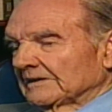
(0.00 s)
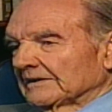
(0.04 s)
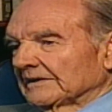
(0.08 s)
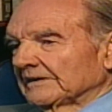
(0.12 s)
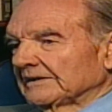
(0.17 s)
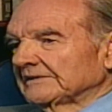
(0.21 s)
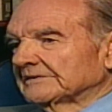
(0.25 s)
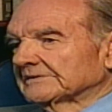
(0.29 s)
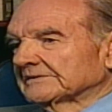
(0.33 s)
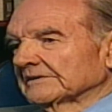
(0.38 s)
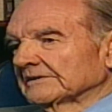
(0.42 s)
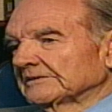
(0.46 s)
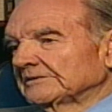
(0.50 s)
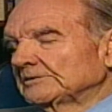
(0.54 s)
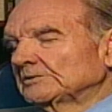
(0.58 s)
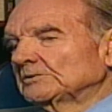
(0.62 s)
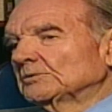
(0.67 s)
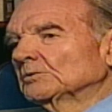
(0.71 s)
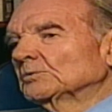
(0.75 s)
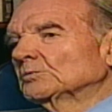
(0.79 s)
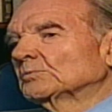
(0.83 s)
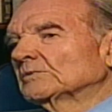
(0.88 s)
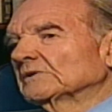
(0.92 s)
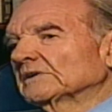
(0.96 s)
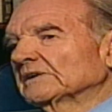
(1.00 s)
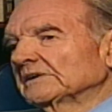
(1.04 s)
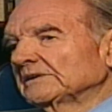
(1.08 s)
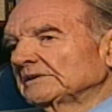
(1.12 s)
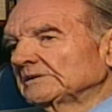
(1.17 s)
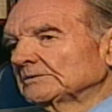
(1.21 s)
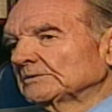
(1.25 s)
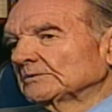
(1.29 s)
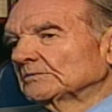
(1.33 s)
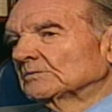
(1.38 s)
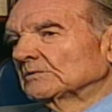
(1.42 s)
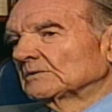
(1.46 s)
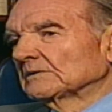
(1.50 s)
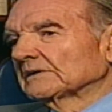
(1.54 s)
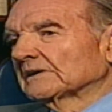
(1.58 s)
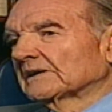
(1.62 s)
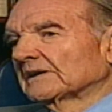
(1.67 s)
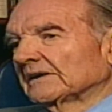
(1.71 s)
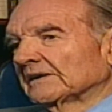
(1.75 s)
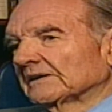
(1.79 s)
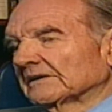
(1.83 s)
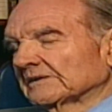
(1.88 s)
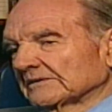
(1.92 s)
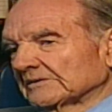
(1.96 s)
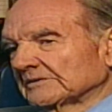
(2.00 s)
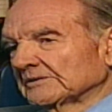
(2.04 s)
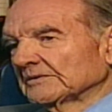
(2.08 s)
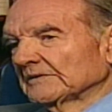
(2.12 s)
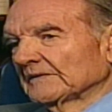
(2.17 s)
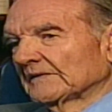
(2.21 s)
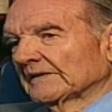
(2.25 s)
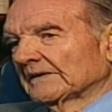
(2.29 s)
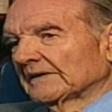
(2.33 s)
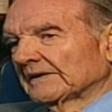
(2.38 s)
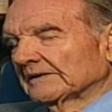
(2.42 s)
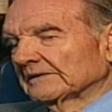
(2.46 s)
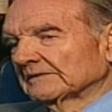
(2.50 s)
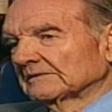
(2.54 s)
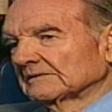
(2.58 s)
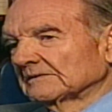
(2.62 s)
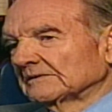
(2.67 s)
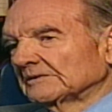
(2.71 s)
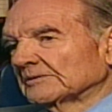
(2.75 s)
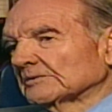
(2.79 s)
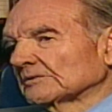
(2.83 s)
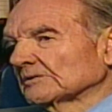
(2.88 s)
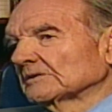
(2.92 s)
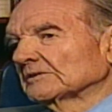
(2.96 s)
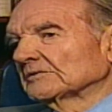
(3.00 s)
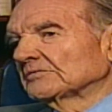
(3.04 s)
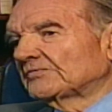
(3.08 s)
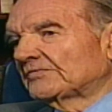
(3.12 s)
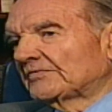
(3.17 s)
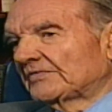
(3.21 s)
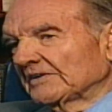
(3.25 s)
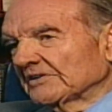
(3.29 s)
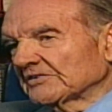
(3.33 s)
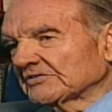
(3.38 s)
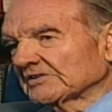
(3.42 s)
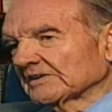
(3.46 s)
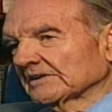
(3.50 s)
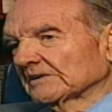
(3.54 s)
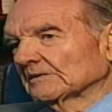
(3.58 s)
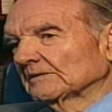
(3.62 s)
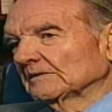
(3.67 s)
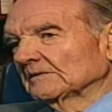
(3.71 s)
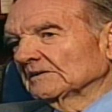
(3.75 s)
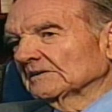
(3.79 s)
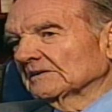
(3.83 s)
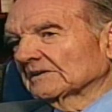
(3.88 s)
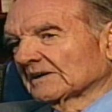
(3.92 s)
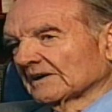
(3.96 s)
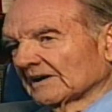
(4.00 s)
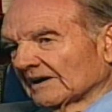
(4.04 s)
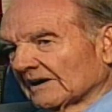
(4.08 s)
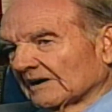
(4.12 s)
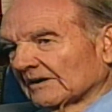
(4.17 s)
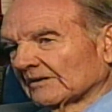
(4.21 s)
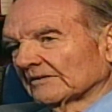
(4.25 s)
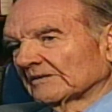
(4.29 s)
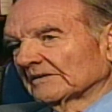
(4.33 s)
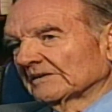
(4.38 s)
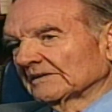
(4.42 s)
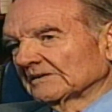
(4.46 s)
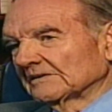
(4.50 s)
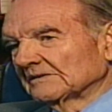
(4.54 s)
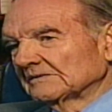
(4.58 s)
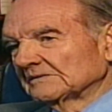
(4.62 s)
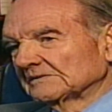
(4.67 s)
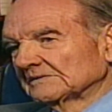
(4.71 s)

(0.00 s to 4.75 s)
He said, "You know why you can't do that? You're a physical coward."